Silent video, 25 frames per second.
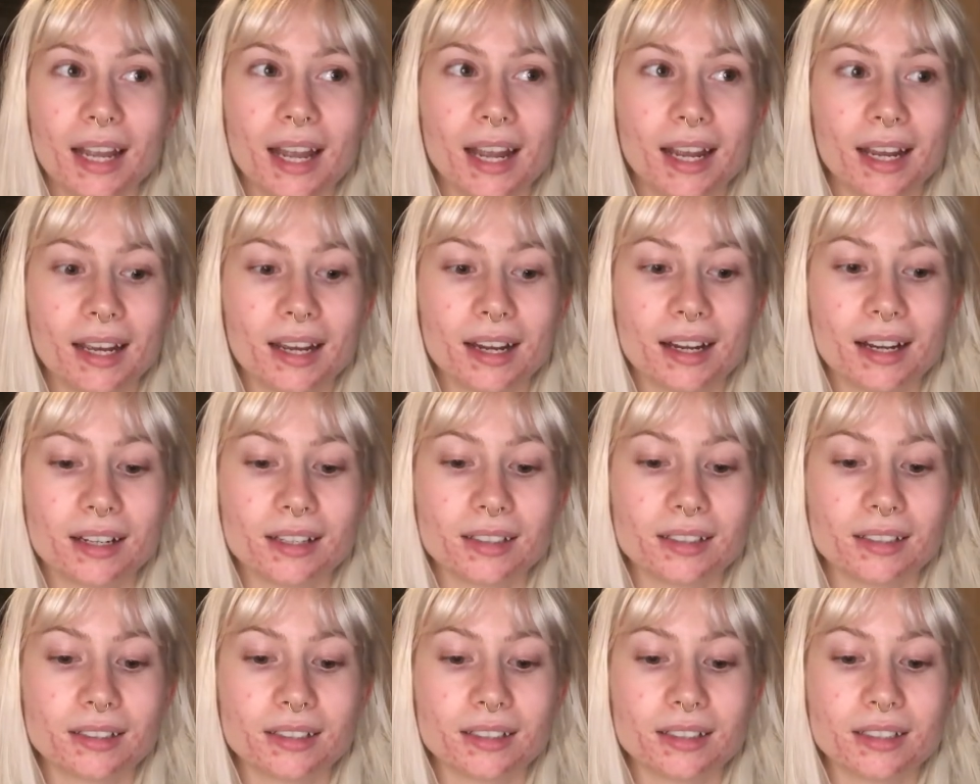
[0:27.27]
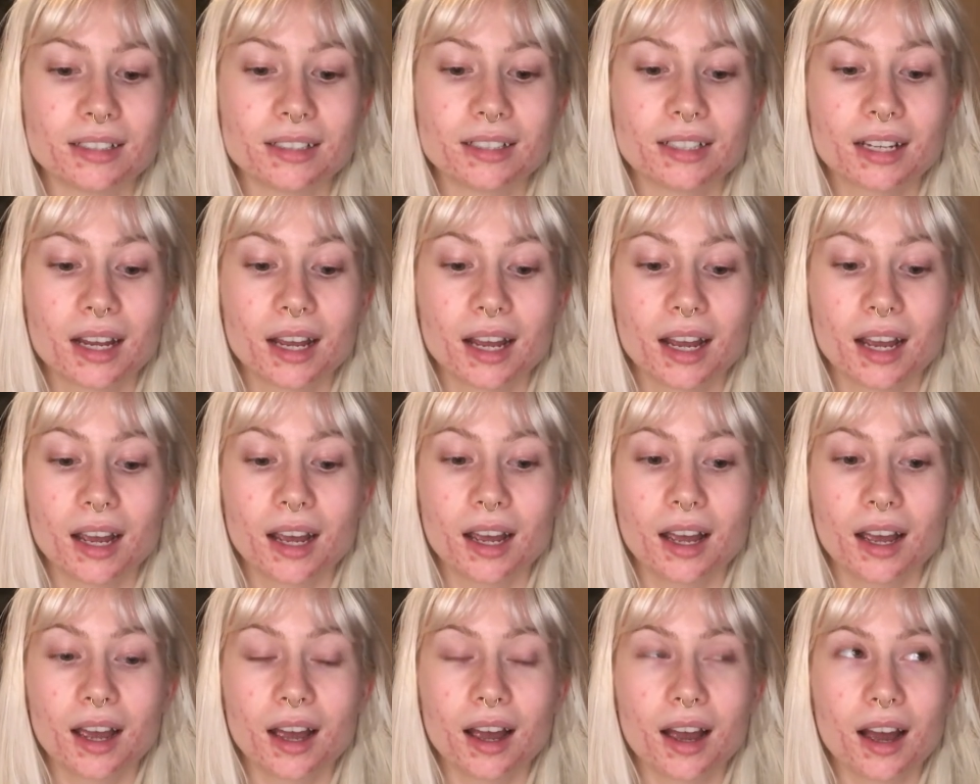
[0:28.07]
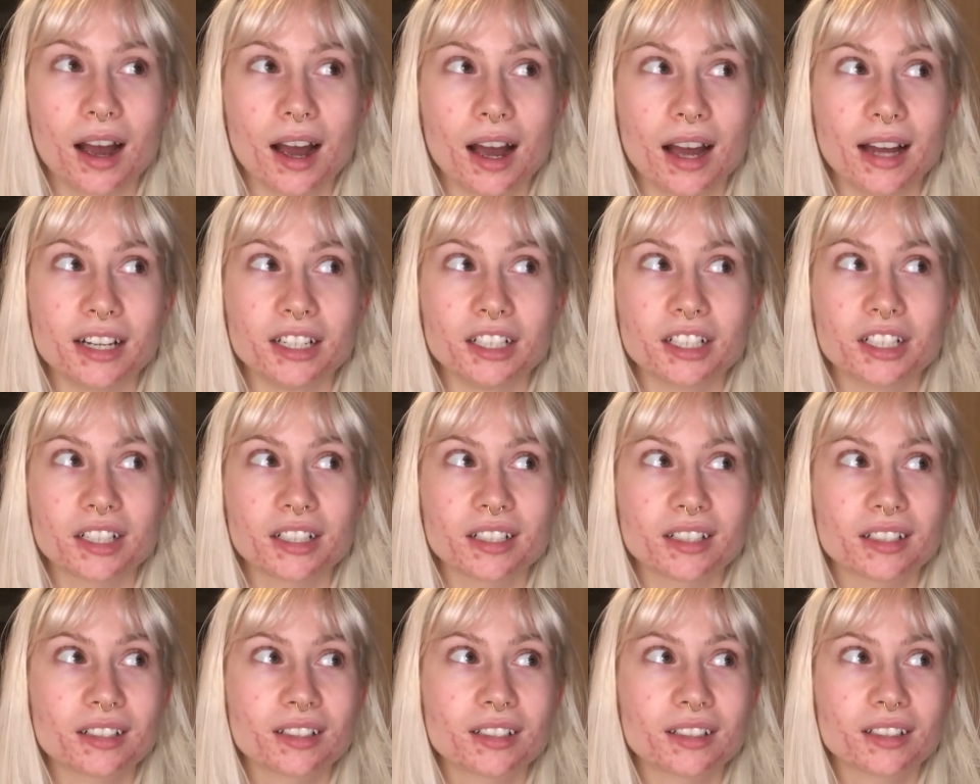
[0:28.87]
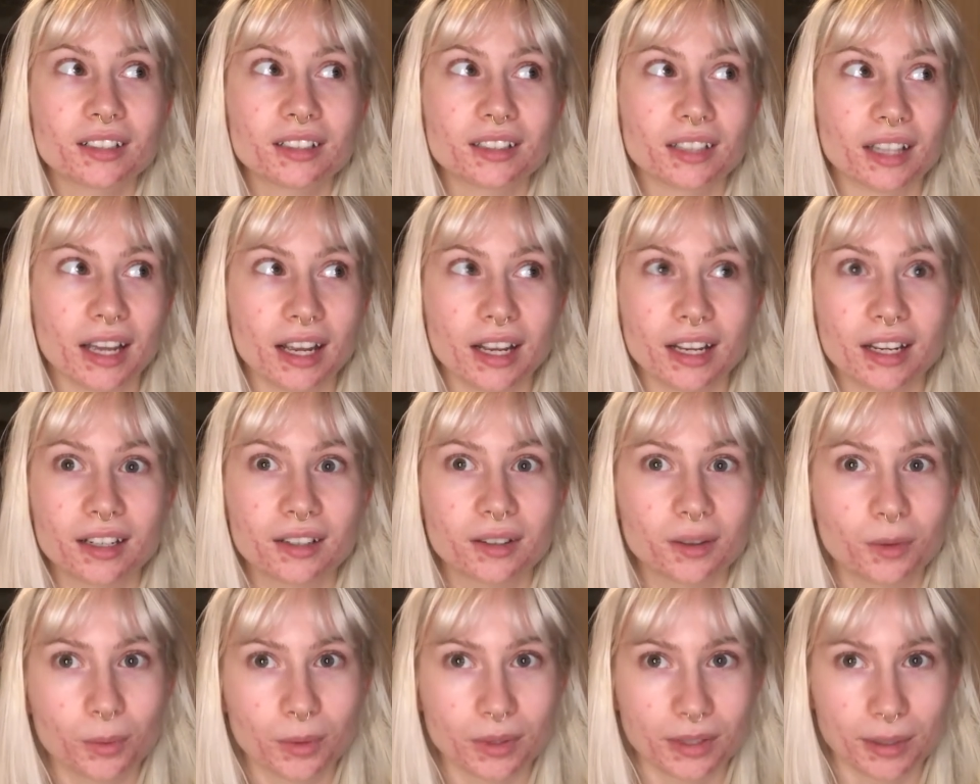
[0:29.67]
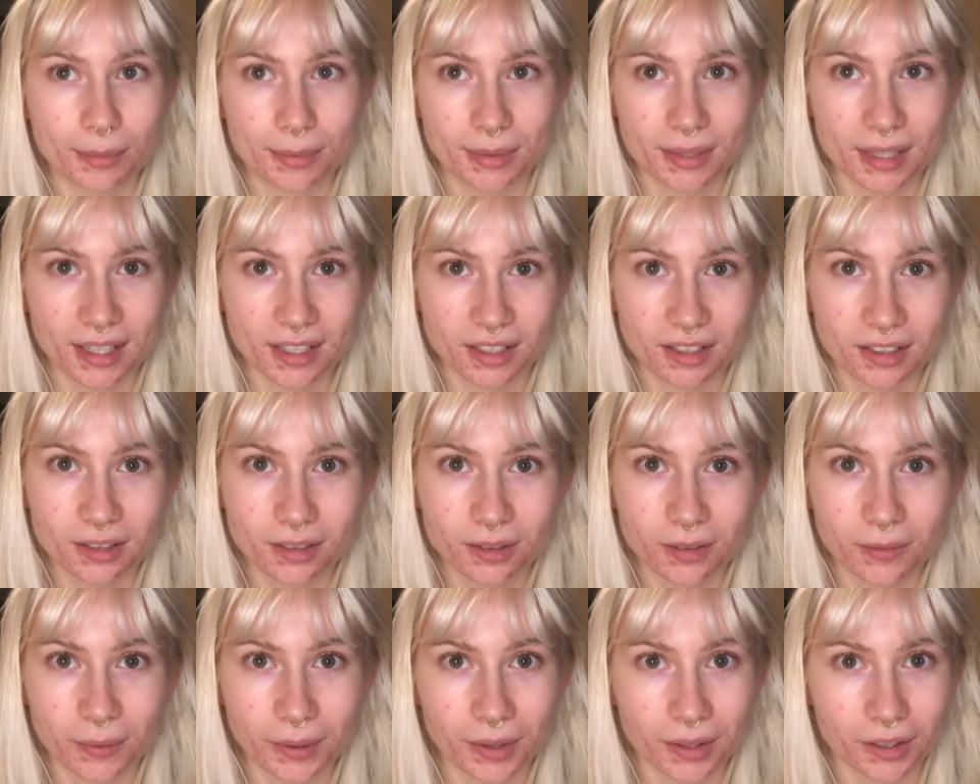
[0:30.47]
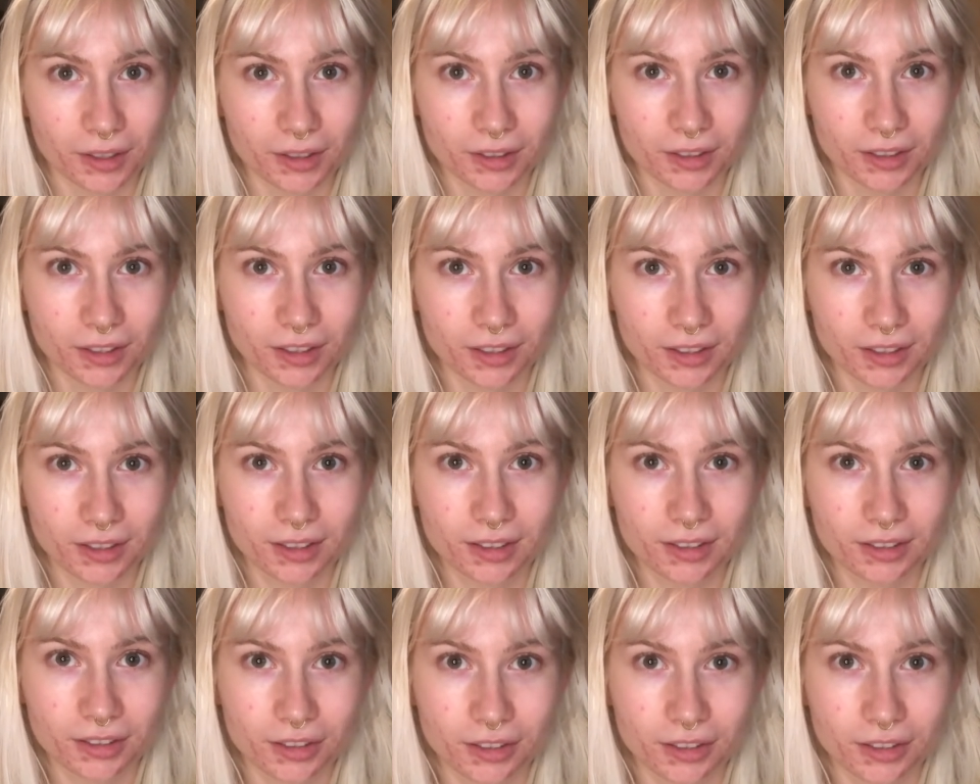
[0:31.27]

and I just was obsessed with her look.